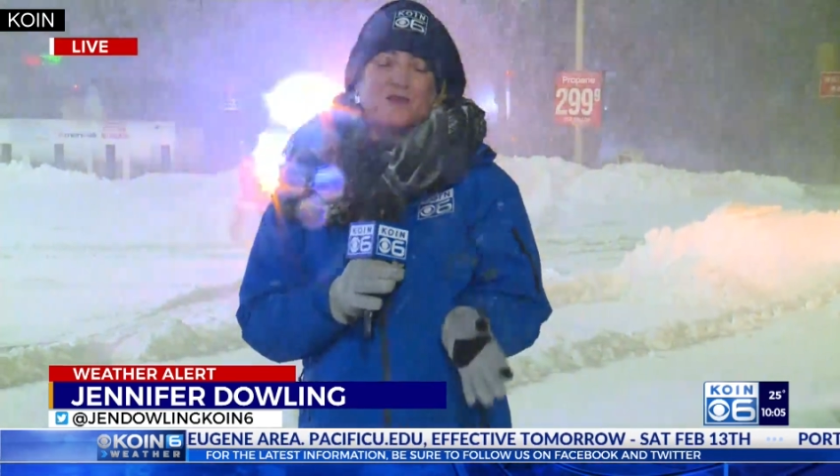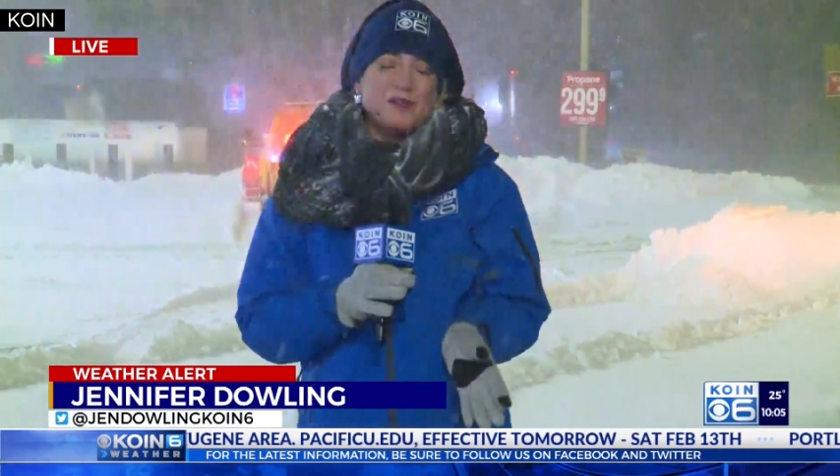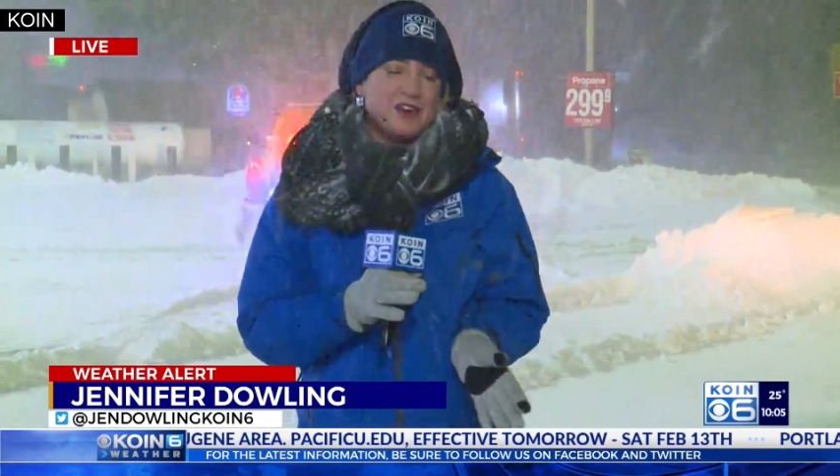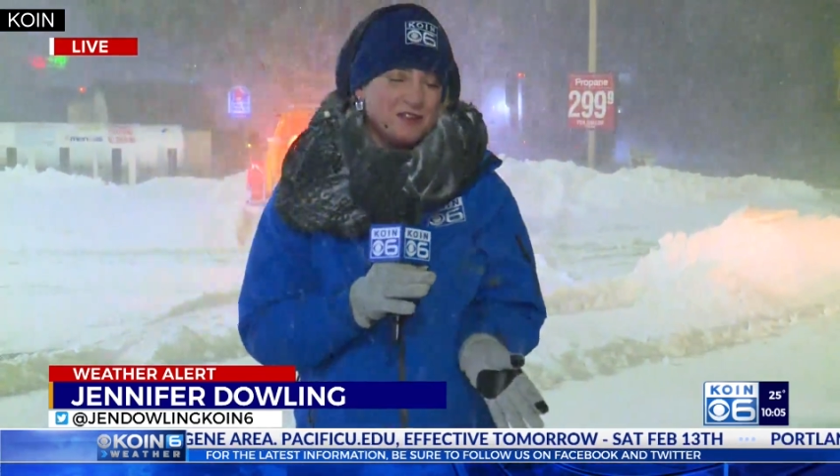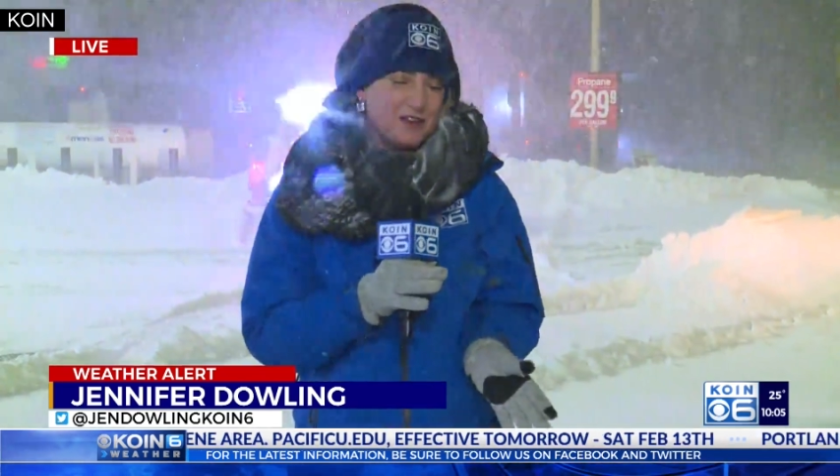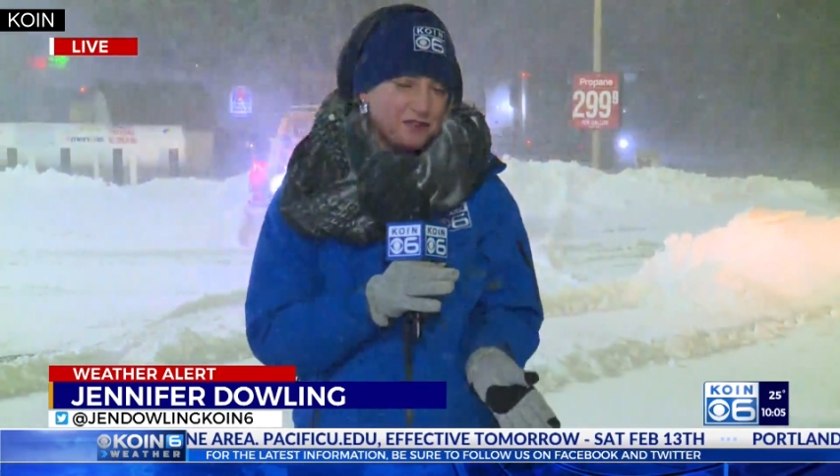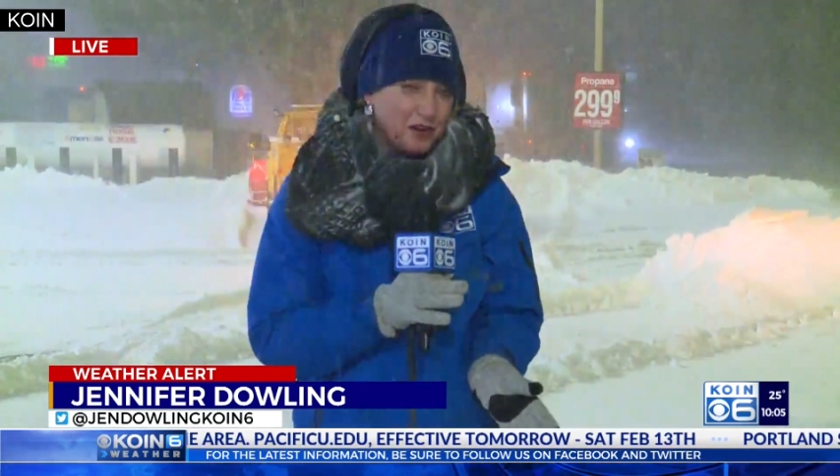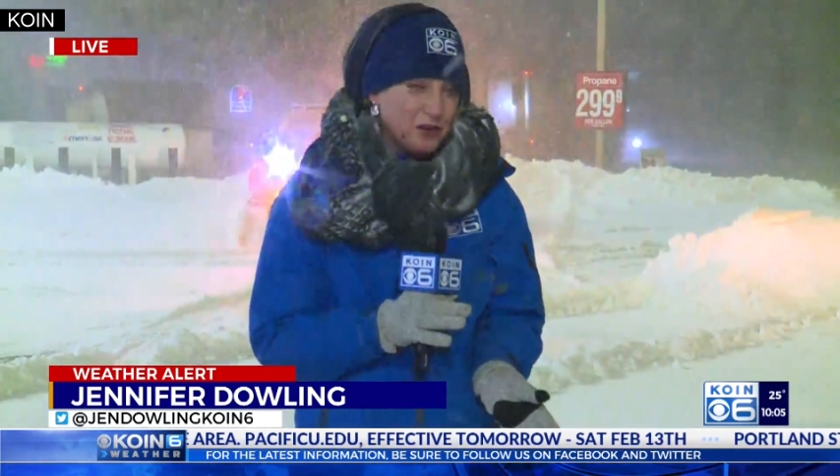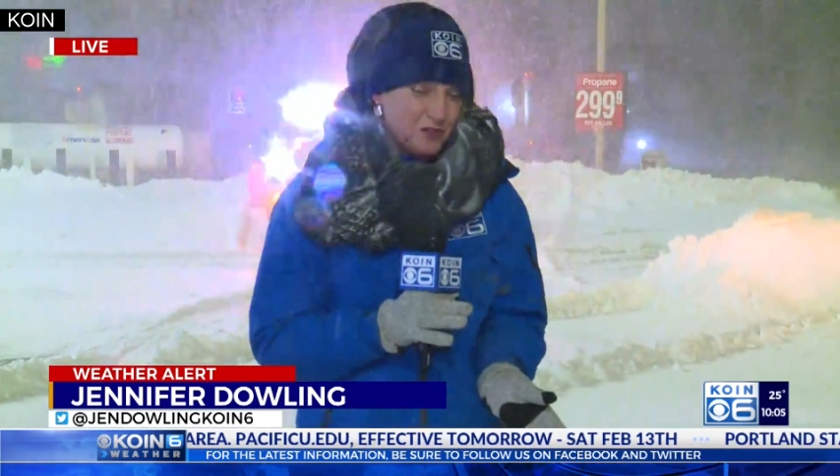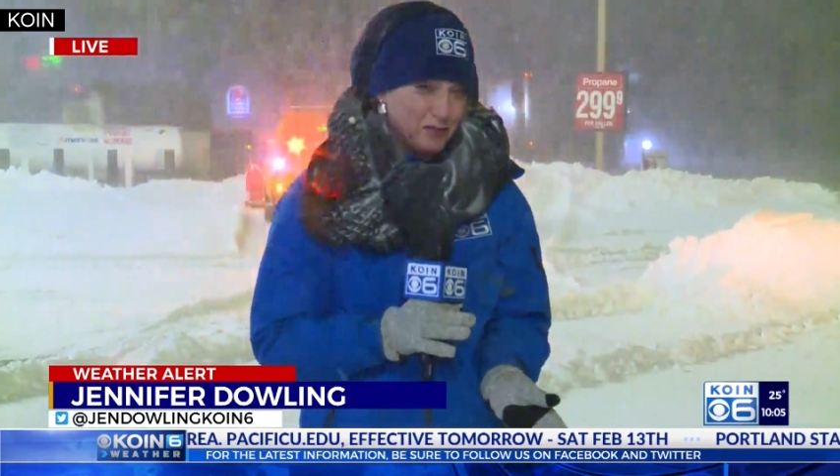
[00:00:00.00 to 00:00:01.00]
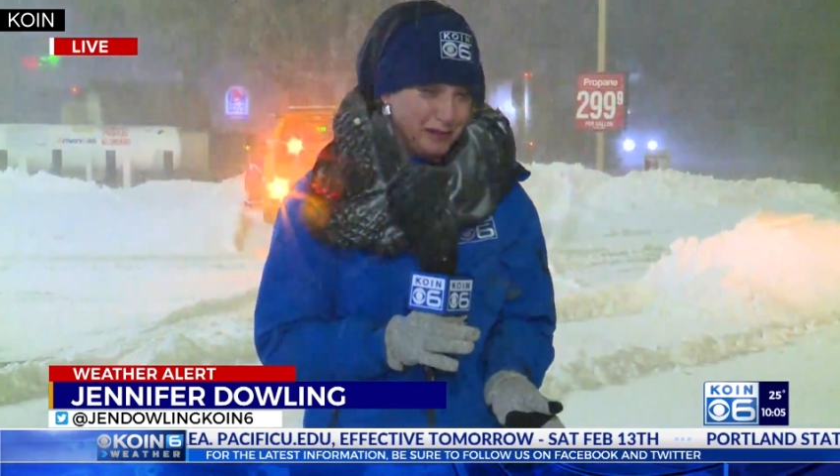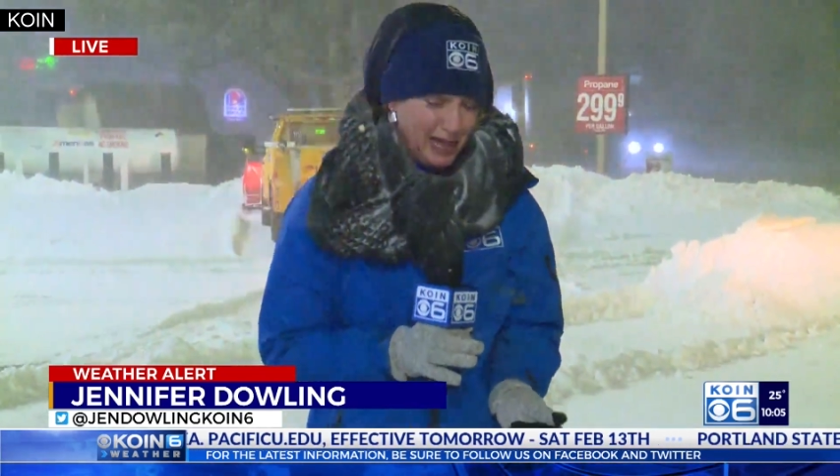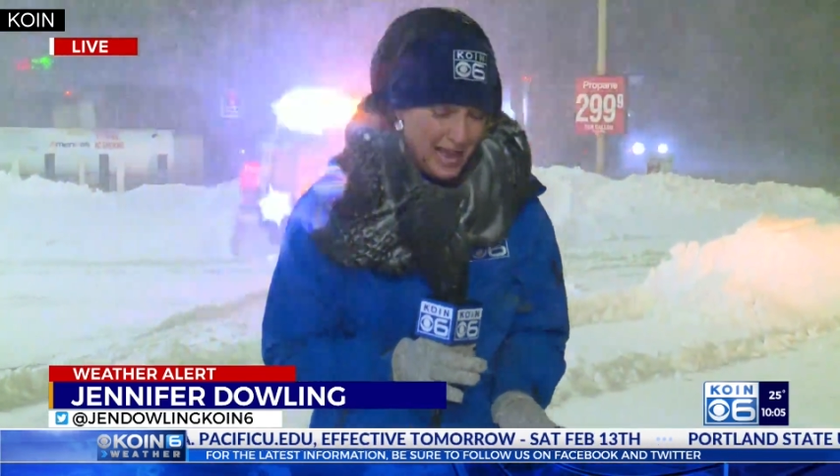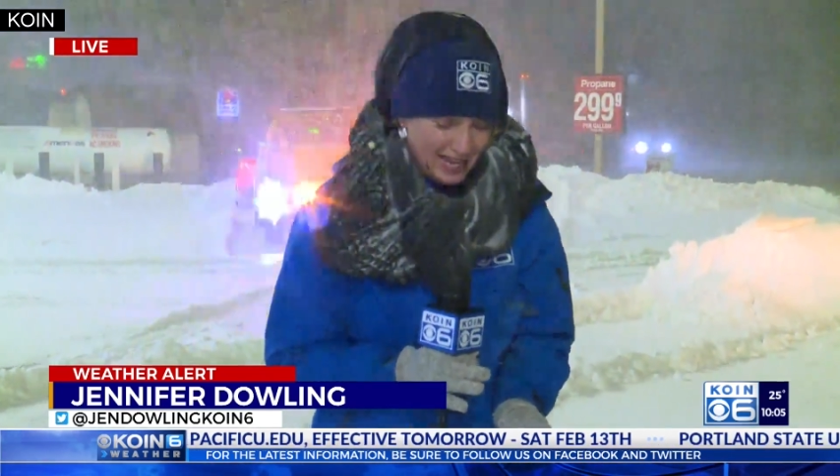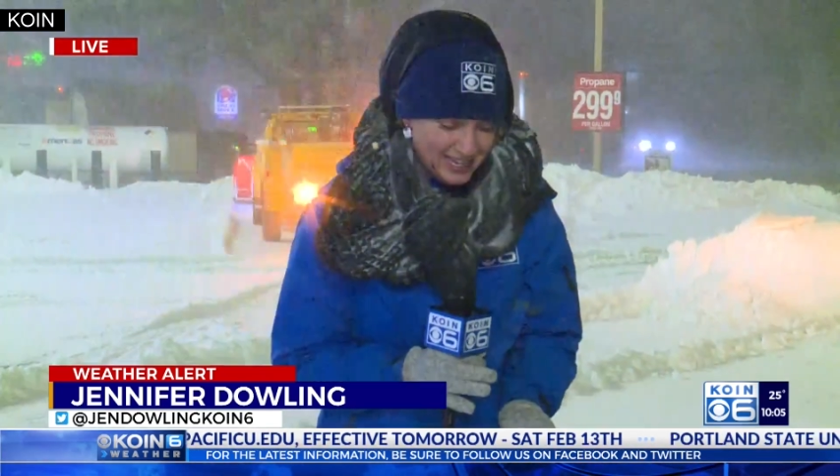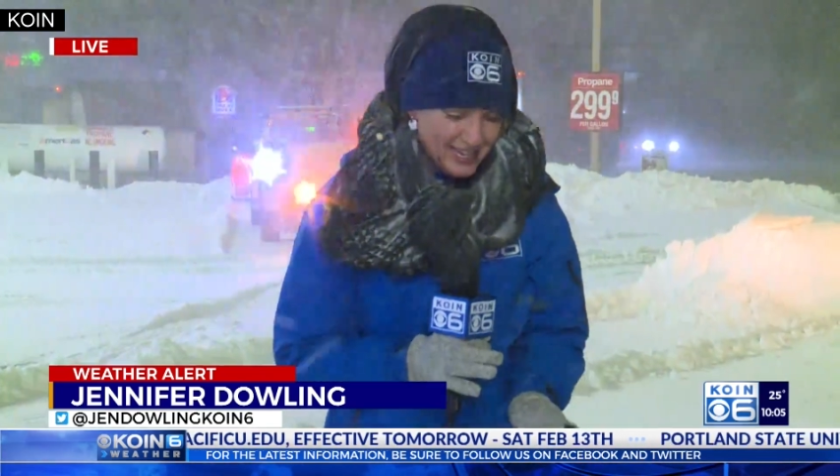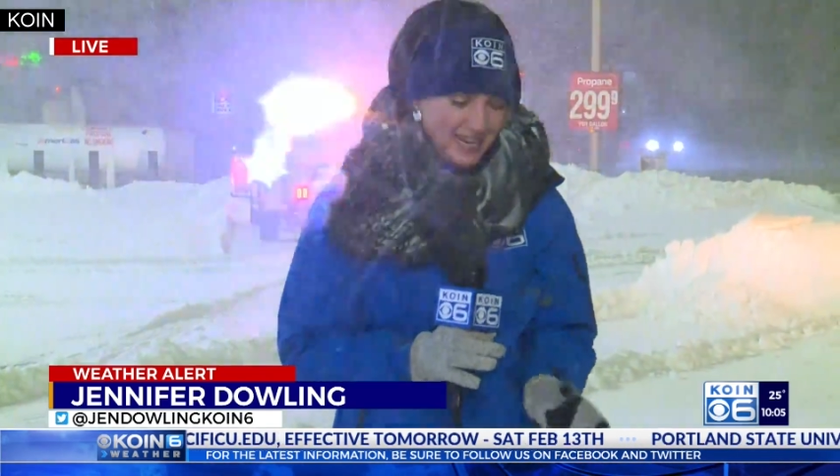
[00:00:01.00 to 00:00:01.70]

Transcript: me of a frozen planet.